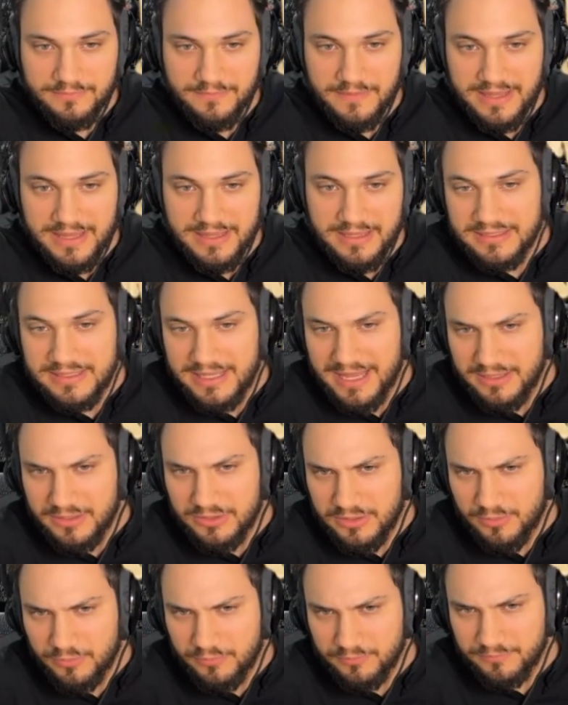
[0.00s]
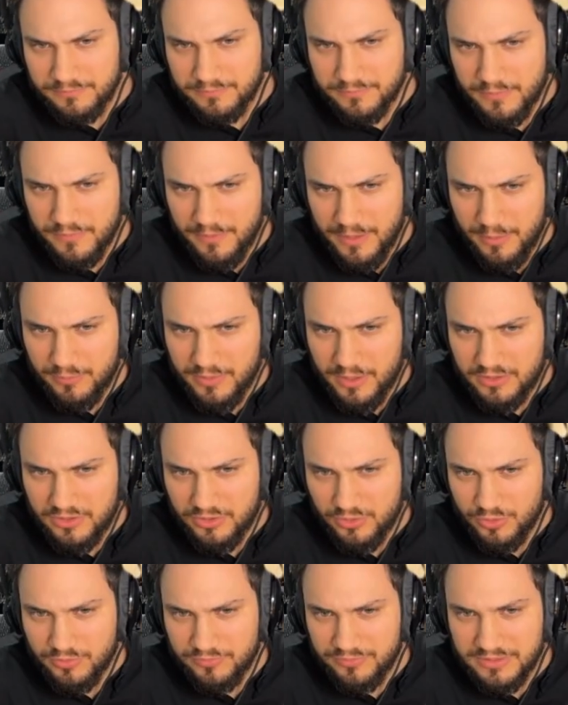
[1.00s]
and attacks you. I'm not
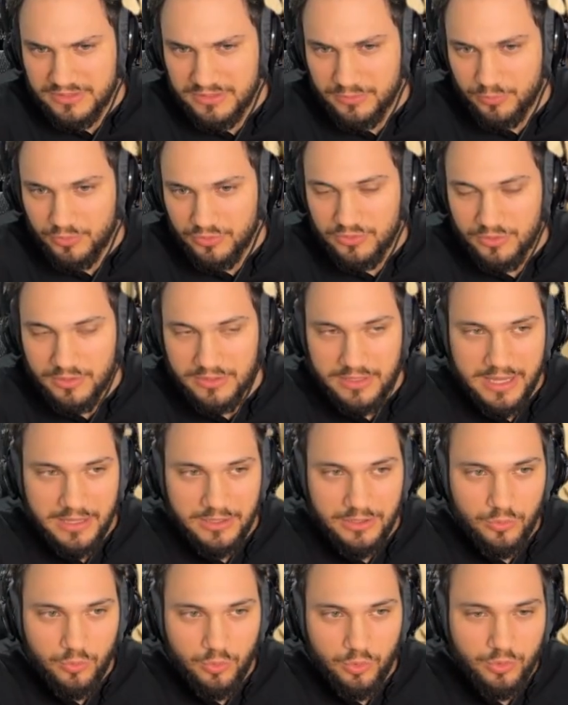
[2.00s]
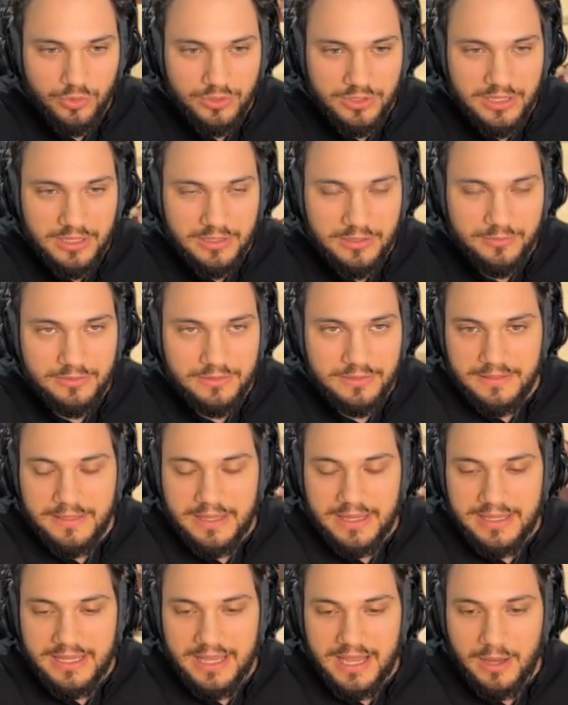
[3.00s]
sure if it's supposed to attack you or the enemy.
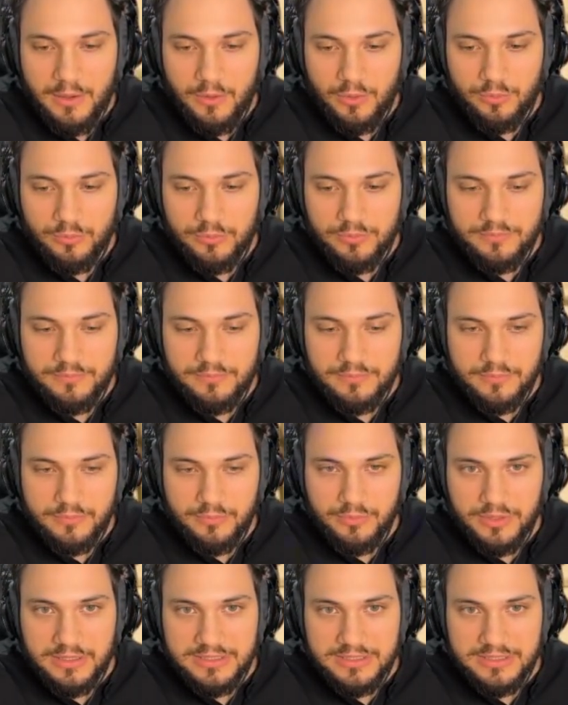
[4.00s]
And now, for